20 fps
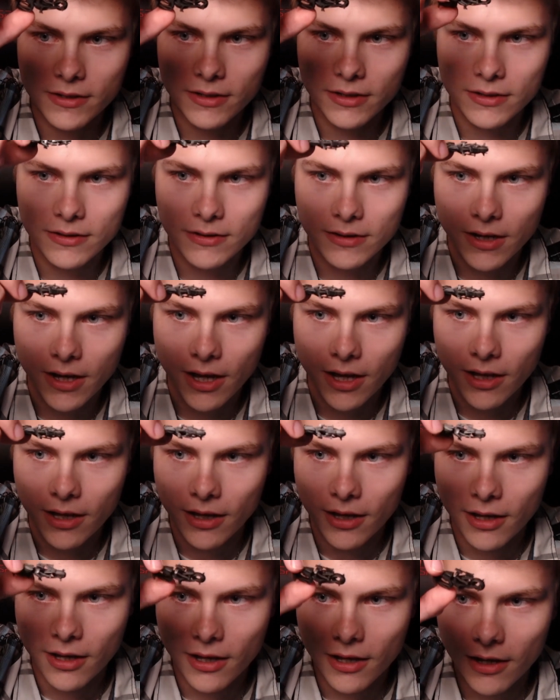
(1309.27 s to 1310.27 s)
is that?
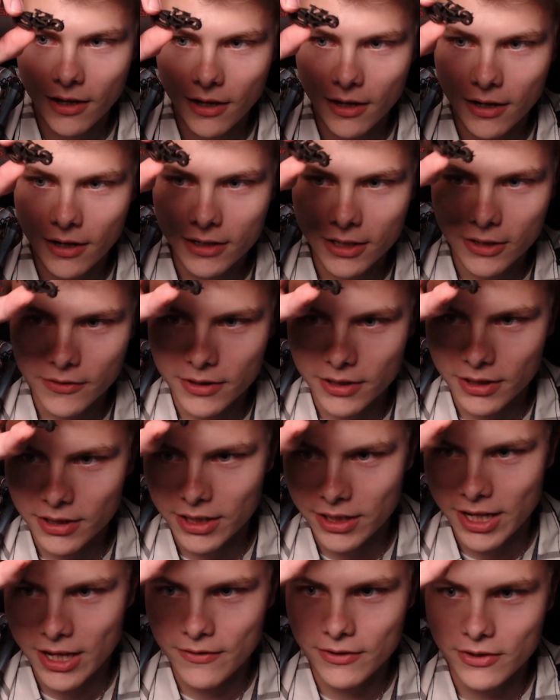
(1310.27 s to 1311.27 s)
I never thought
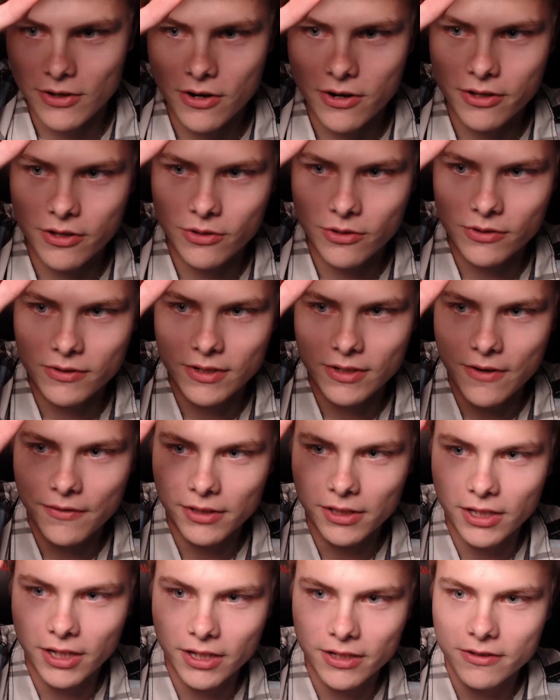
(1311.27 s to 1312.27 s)
I'd have an
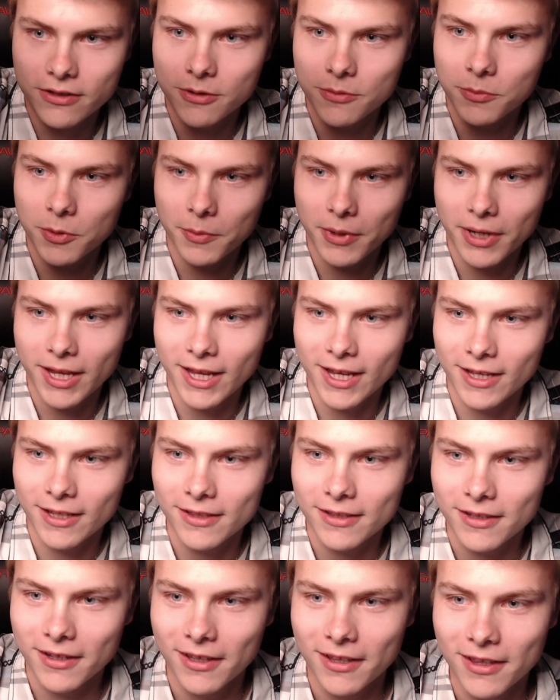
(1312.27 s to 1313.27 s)
RDO7 custom in my
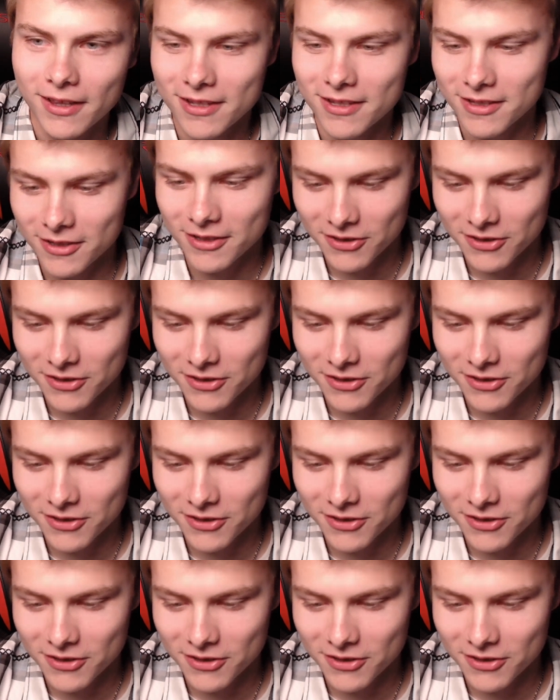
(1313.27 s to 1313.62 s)
hand. This is